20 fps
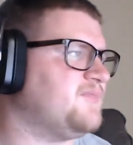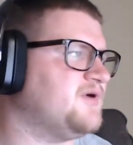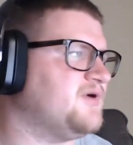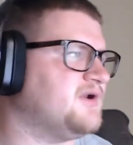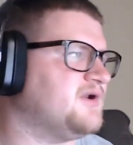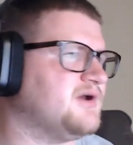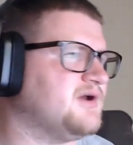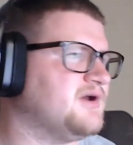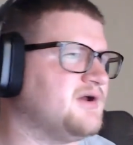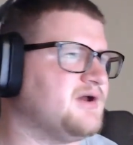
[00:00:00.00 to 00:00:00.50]

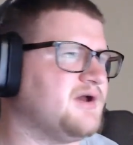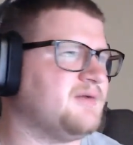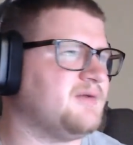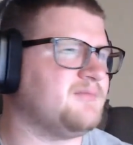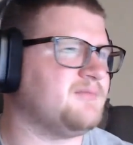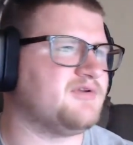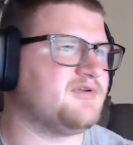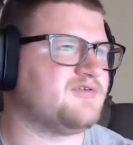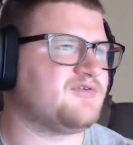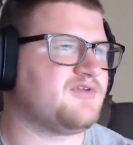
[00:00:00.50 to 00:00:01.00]
But
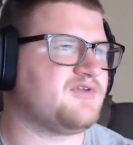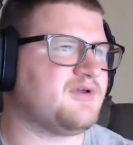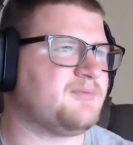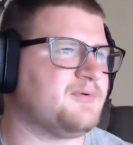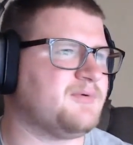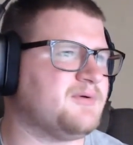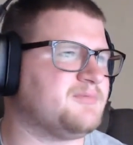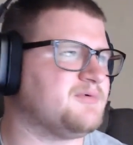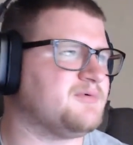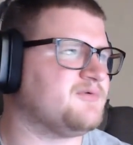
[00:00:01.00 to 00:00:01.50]
I'm gonna
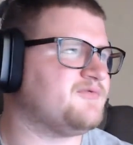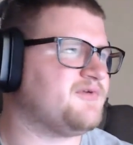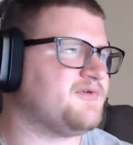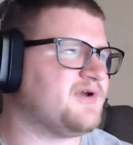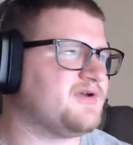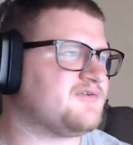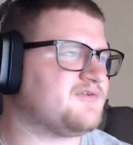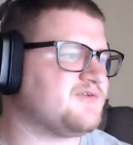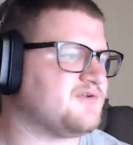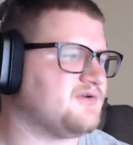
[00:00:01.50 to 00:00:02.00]
step up real
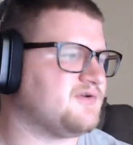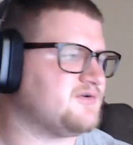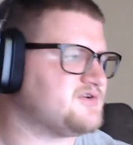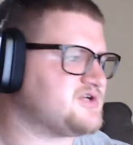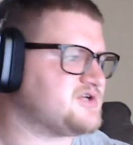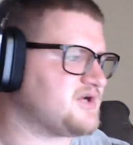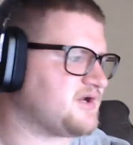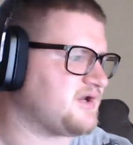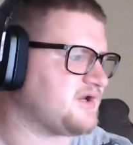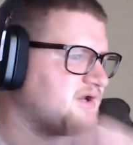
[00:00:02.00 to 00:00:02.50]
fast and
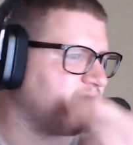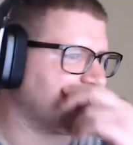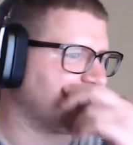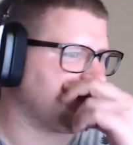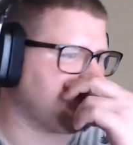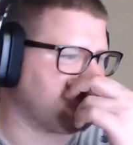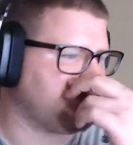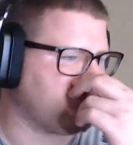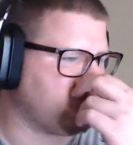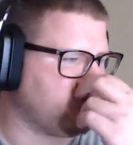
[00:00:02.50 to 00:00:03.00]
go check
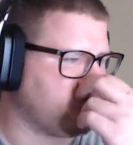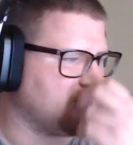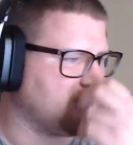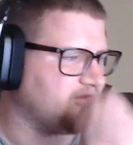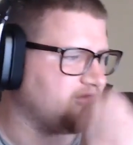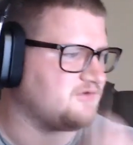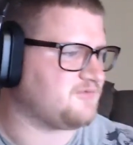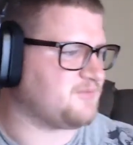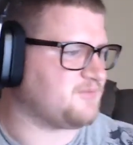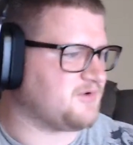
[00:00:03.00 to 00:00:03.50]
out and see
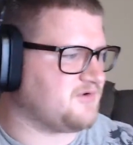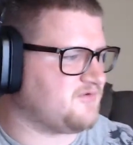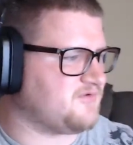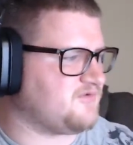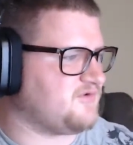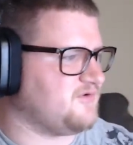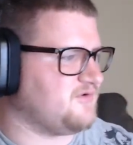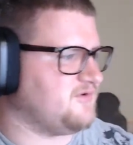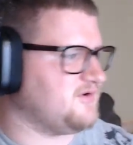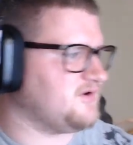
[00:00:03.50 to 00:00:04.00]
how this
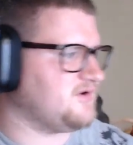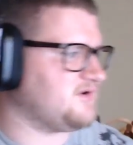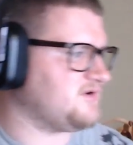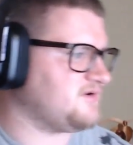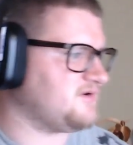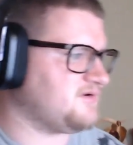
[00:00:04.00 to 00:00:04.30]
print's doing.